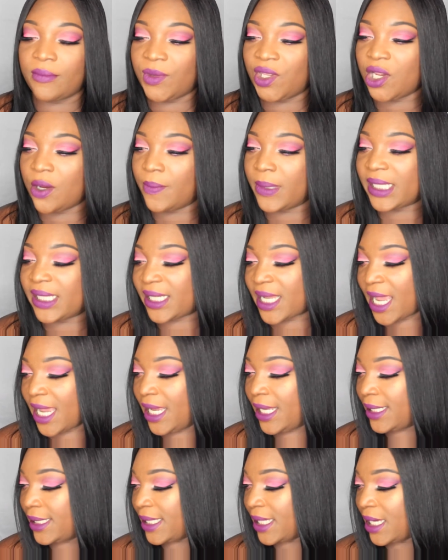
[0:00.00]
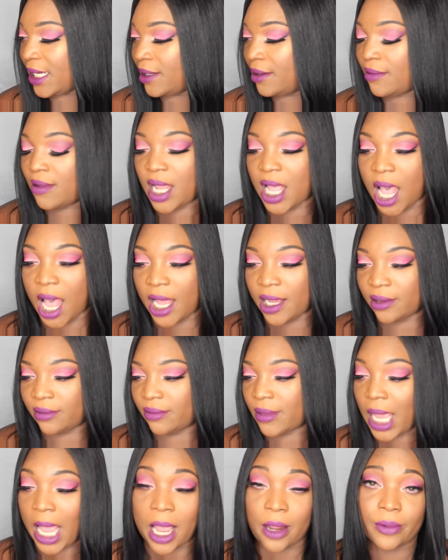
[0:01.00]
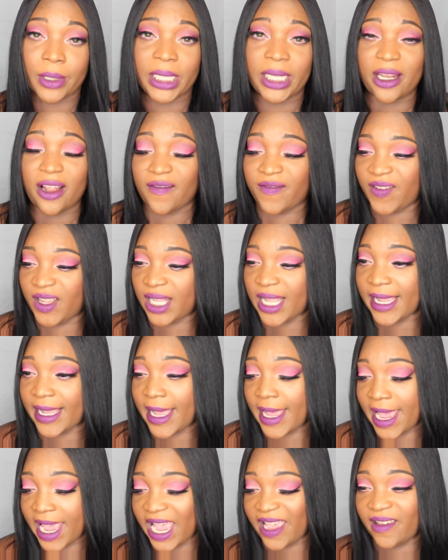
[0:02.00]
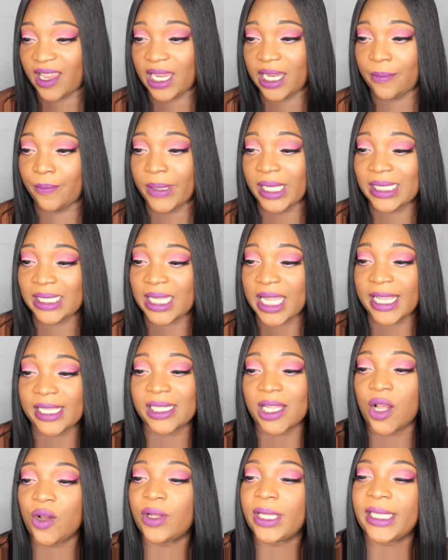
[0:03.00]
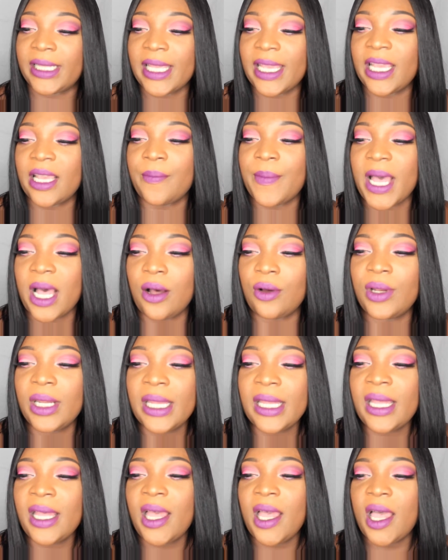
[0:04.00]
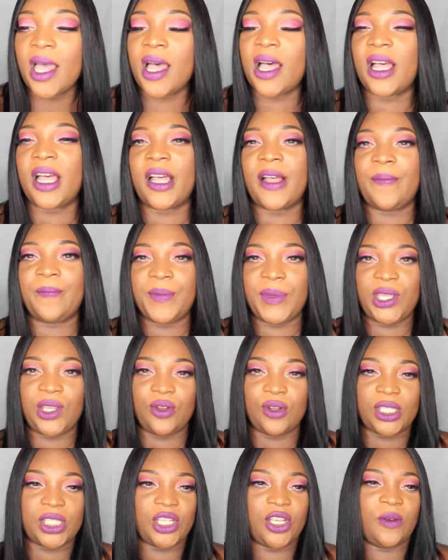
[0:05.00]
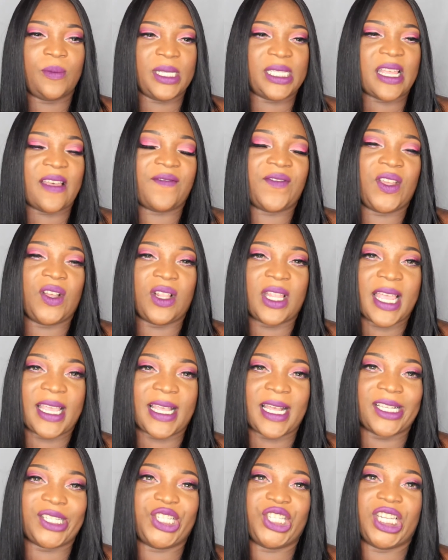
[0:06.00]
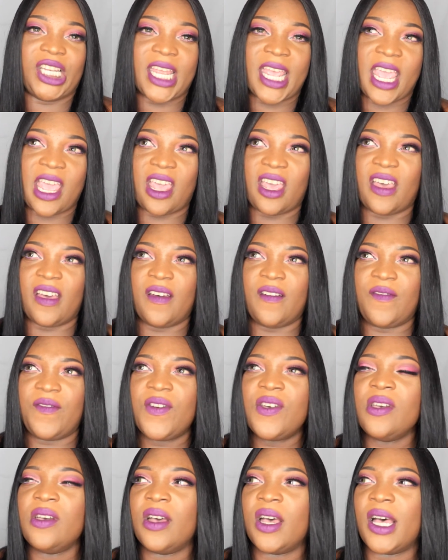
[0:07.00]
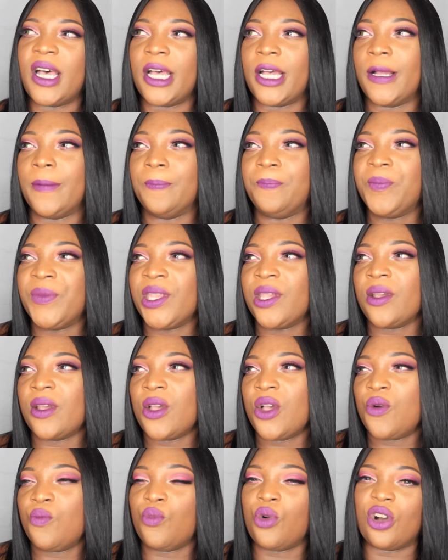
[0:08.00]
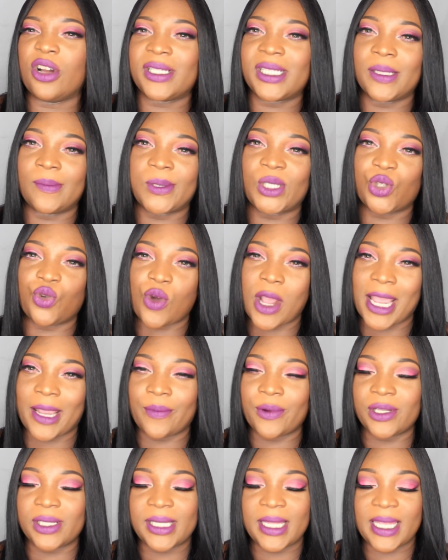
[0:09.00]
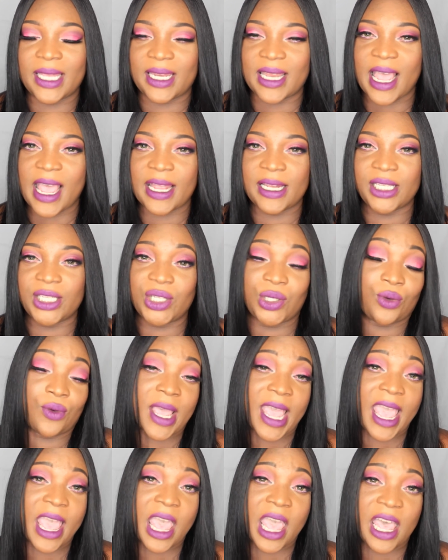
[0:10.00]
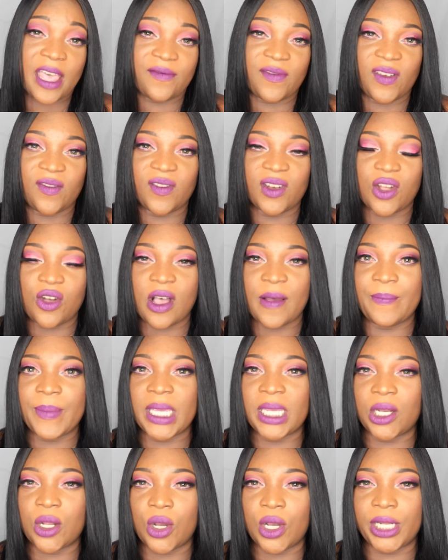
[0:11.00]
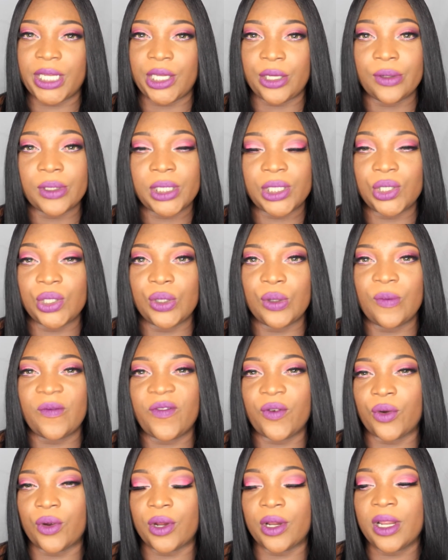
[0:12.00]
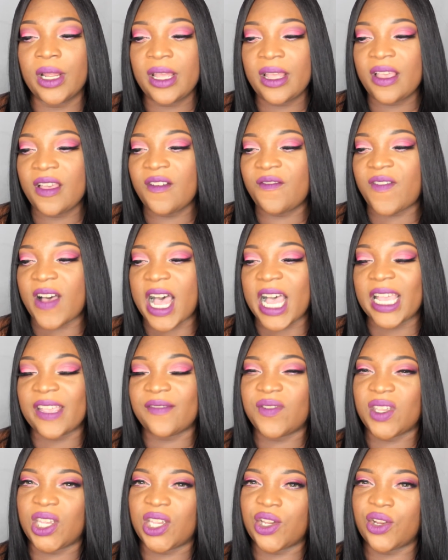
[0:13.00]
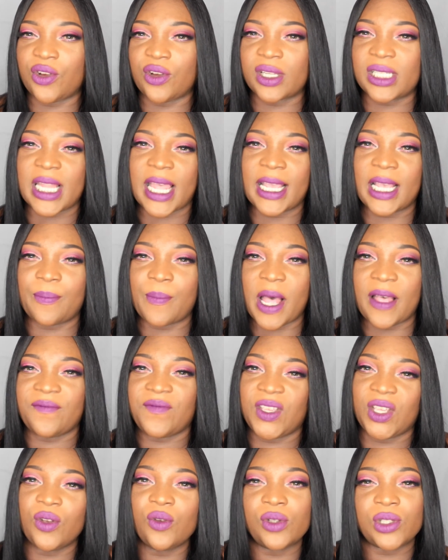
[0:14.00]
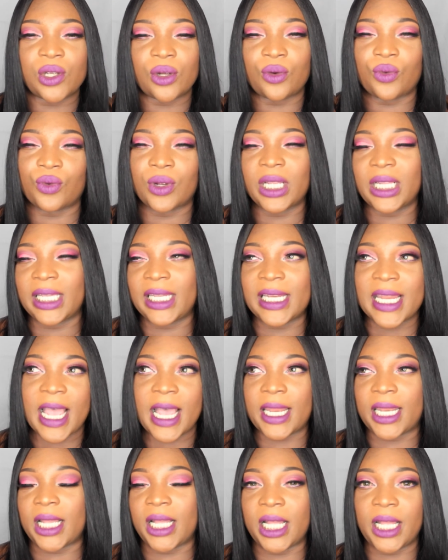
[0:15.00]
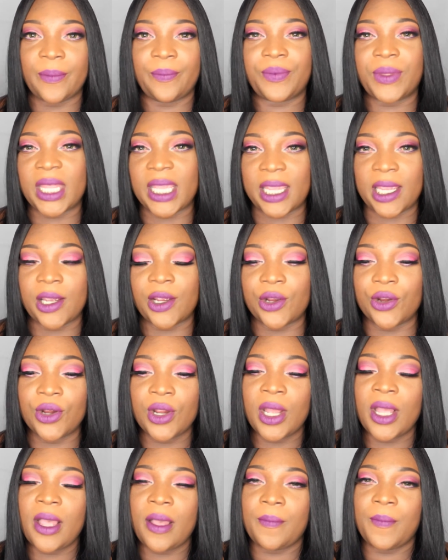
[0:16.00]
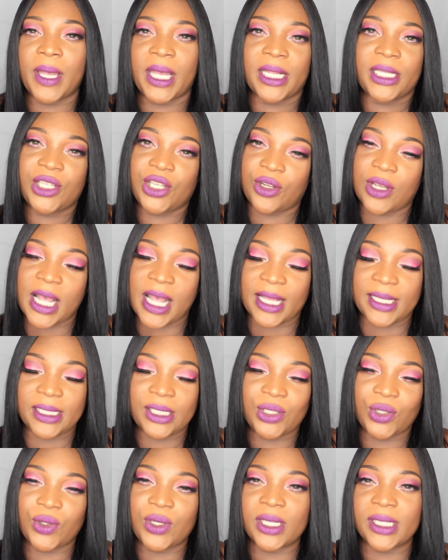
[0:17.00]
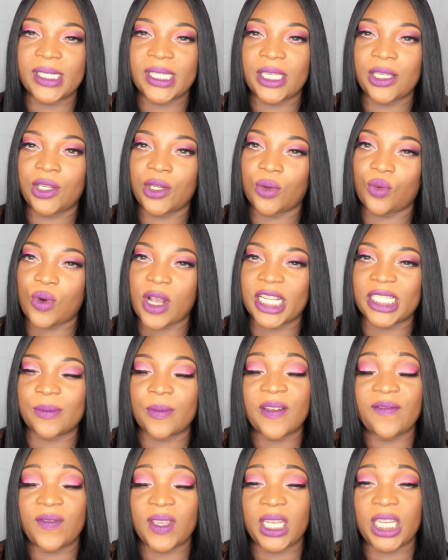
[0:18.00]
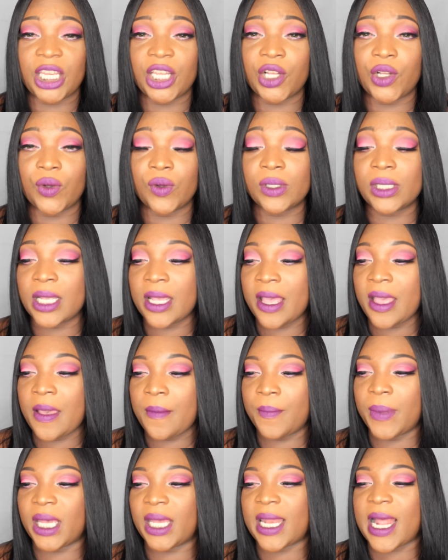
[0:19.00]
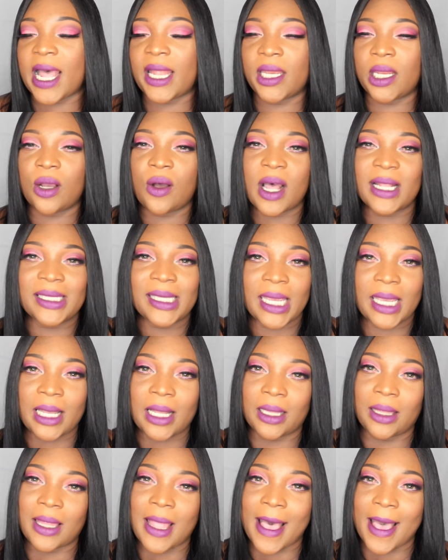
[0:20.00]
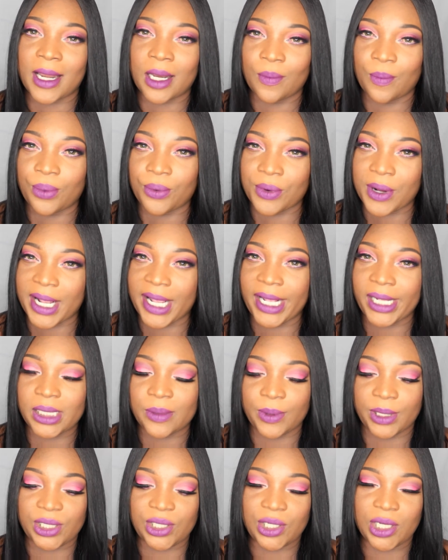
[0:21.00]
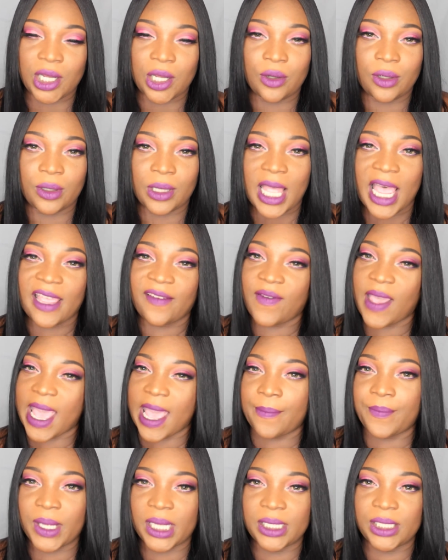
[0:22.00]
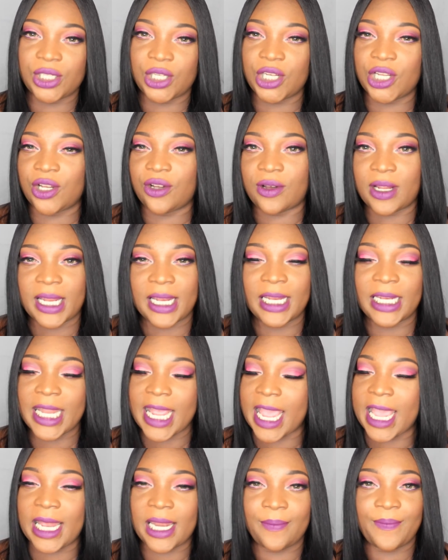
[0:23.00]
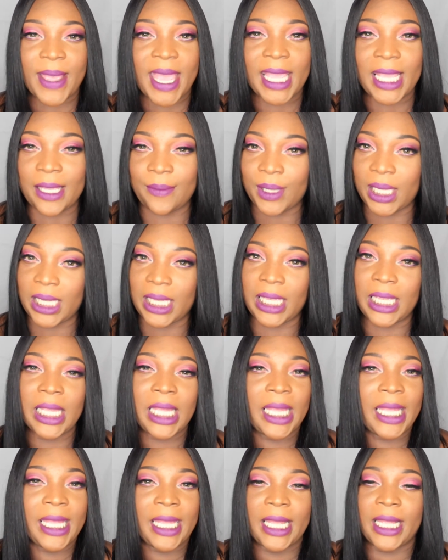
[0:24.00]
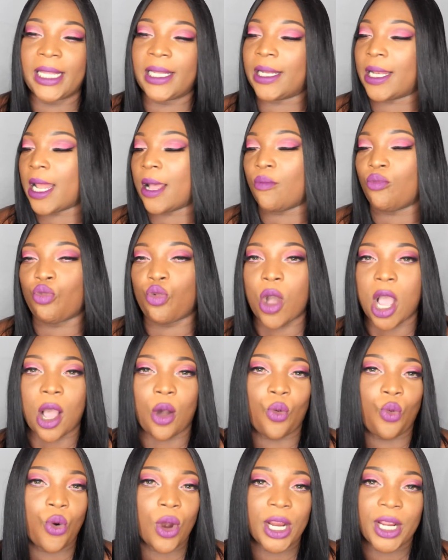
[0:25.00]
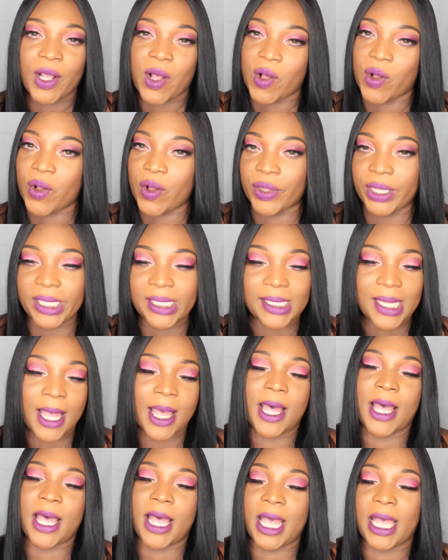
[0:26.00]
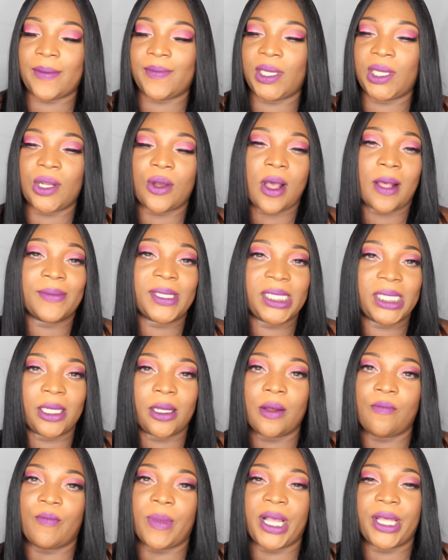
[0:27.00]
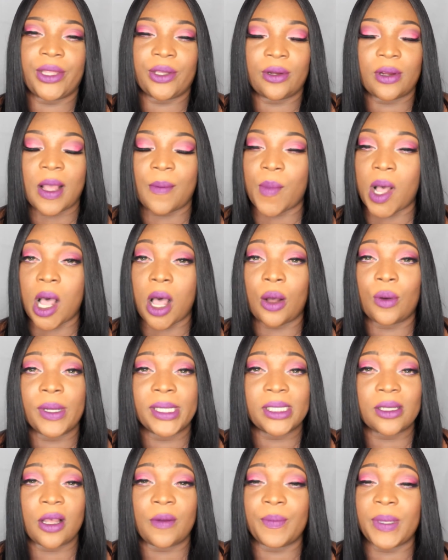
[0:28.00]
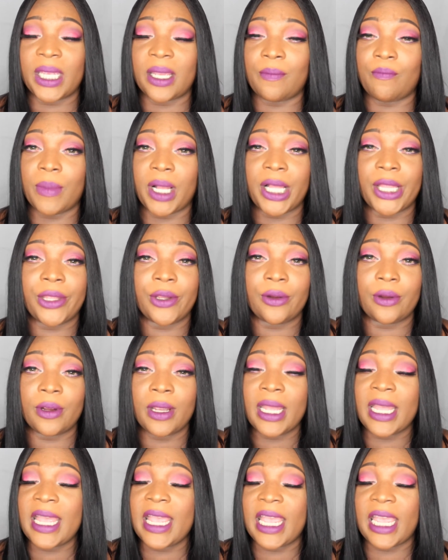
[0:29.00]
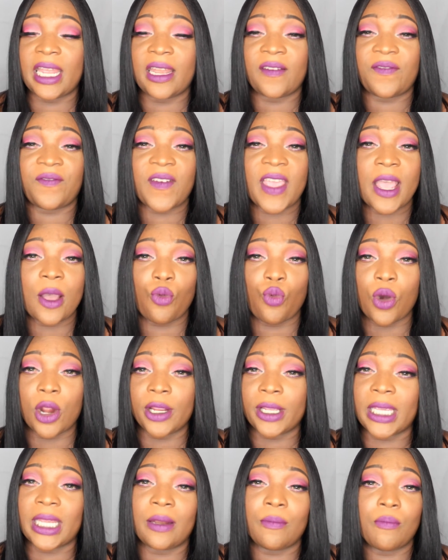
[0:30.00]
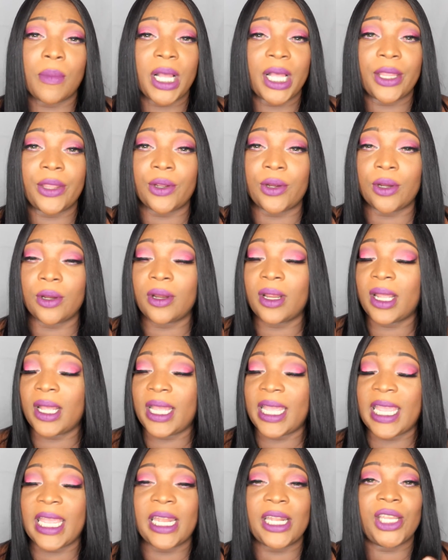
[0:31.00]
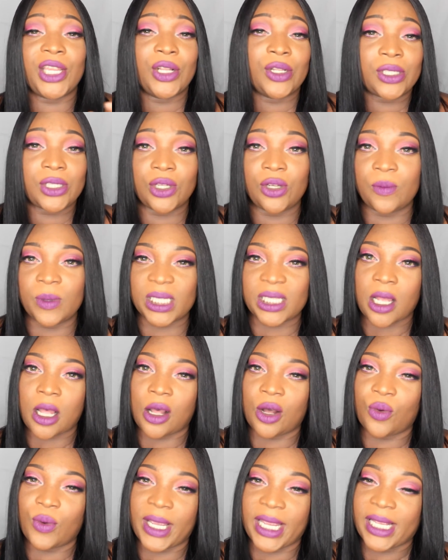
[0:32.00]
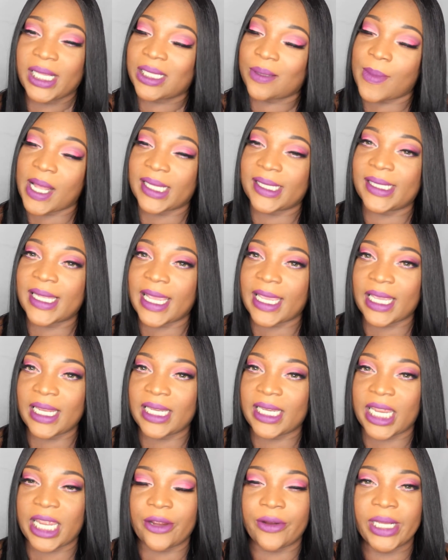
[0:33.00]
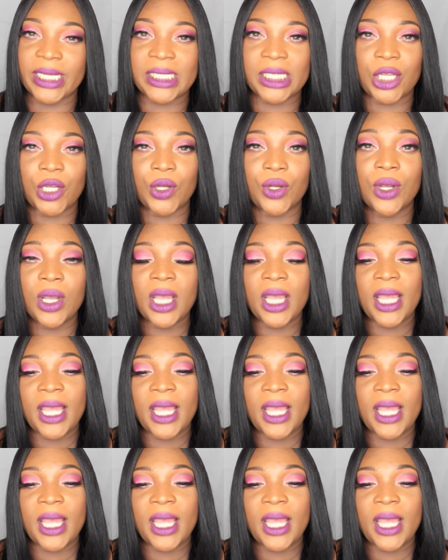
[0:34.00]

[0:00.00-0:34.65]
your mistakes, and I really don't feel like I had any mistakes. The only thing about YouTube is I feel like I should have more subscribers than I do have, even though I've been on YouTube for 5 years. Like, my views are really not up there, but you guys do continue to watch my videos. But I know I take a lot of breaks, but you know, life happens. You know, I done had a baby, and I work all the time. You know, I'm still a mother. I'm always gonna be a mother and a working mother, and YouTube is always my secondary. So